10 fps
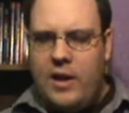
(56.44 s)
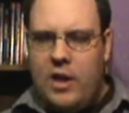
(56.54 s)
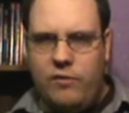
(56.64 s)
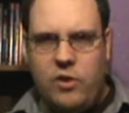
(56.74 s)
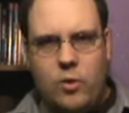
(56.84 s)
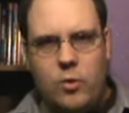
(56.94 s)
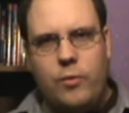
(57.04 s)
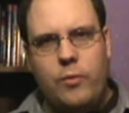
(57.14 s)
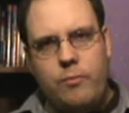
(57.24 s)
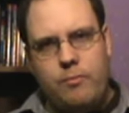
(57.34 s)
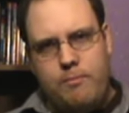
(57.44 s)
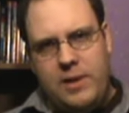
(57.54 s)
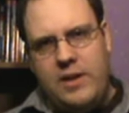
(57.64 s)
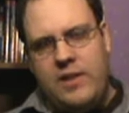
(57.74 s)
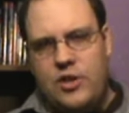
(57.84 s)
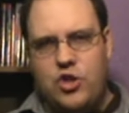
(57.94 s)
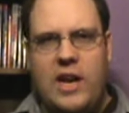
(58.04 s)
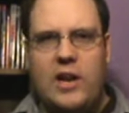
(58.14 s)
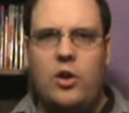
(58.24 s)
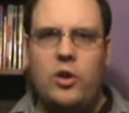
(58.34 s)
Now, if you've been to that
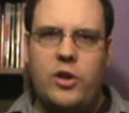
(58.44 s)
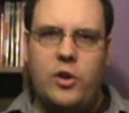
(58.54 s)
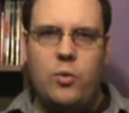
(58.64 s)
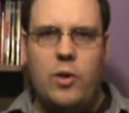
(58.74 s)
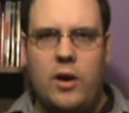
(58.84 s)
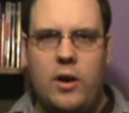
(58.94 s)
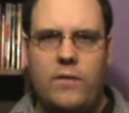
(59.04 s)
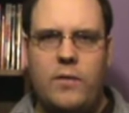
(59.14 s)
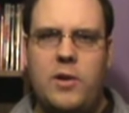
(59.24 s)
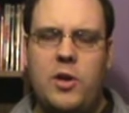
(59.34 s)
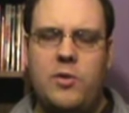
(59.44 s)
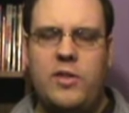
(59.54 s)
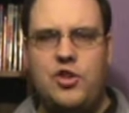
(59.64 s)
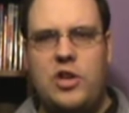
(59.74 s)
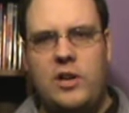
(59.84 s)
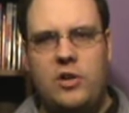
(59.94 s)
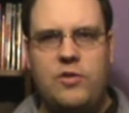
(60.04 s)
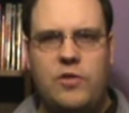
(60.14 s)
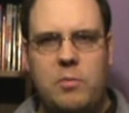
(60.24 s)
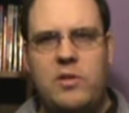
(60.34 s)
channel, or you are familiar with that channel,
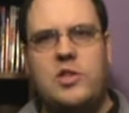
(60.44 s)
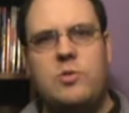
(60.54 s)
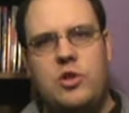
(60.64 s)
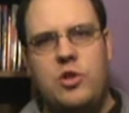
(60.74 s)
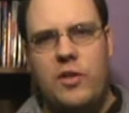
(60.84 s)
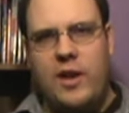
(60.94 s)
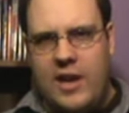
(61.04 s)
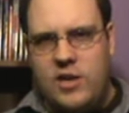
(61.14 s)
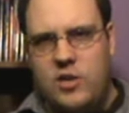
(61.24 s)
and you've come to this one, you know that I